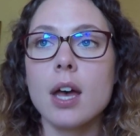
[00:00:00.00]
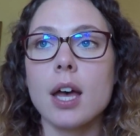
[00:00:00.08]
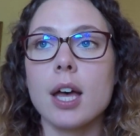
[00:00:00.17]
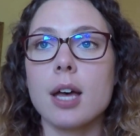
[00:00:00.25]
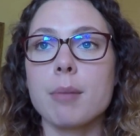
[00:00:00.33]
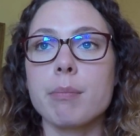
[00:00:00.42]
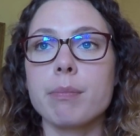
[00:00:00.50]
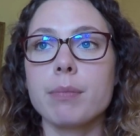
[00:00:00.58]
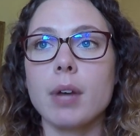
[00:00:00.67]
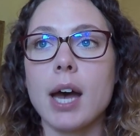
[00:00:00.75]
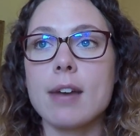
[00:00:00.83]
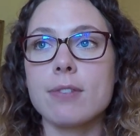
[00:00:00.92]

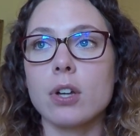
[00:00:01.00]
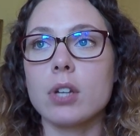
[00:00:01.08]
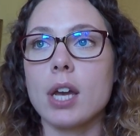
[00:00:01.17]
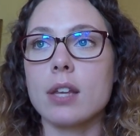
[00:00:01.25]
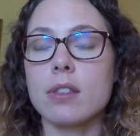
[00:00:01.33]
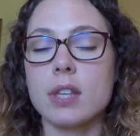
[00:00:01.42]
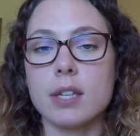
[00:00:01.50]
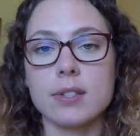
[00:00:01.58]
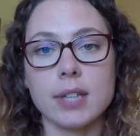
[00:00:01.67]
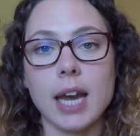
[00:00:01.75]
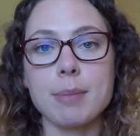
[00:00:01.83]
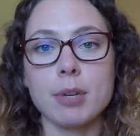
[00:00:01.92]
I felt like the
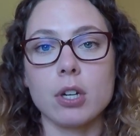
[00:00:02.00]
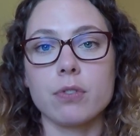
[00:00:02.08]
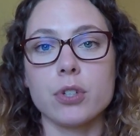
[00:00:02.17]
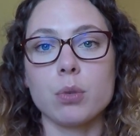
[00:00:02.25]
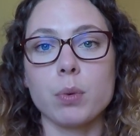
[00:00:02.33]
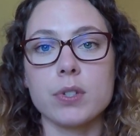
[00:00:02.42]
Skype interview